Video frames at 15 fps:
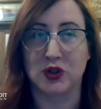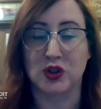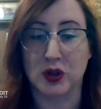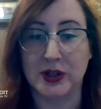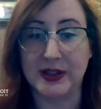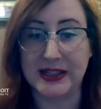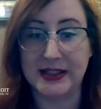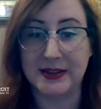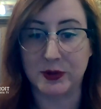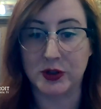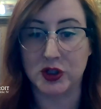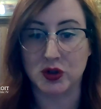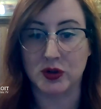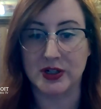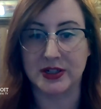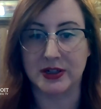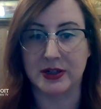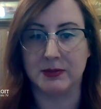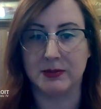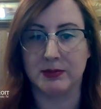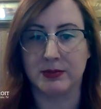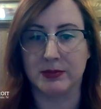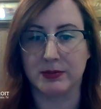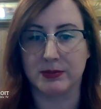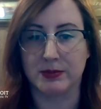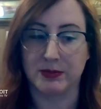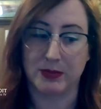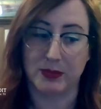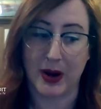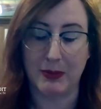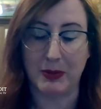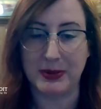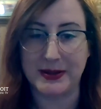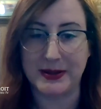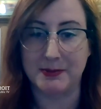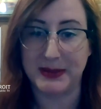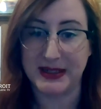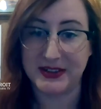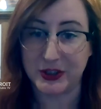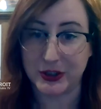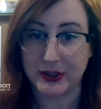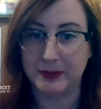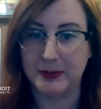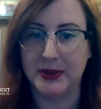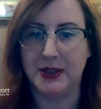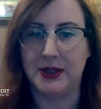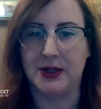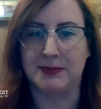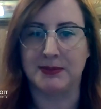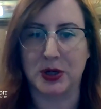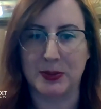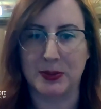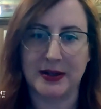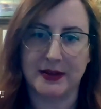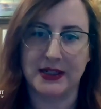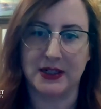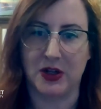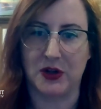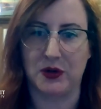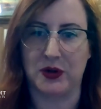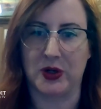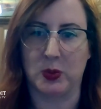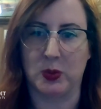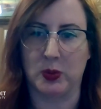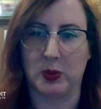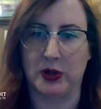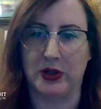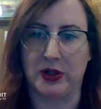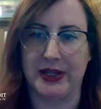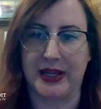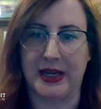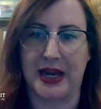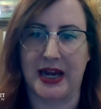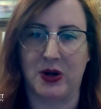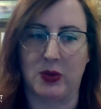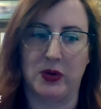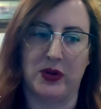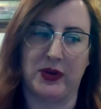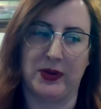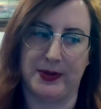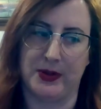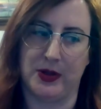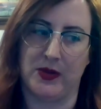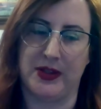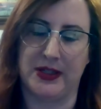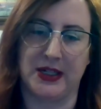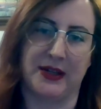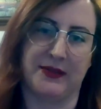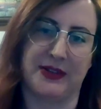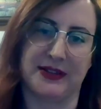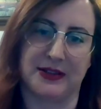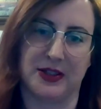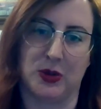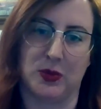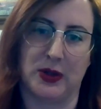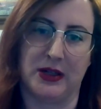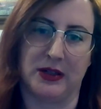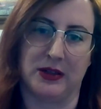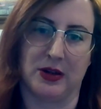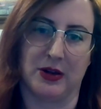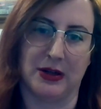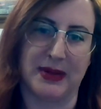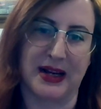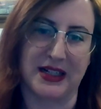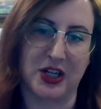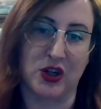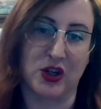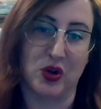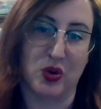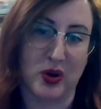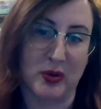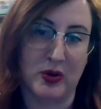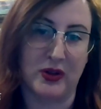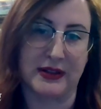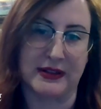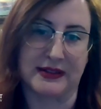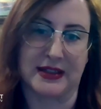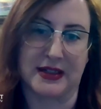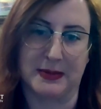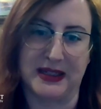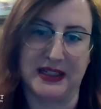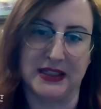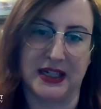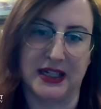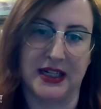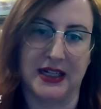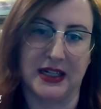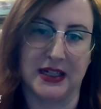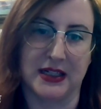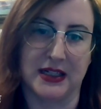at least for the short term, probably the midterm, permanently altered our world. And I don't know that any of us know what going back to normal is going to be like.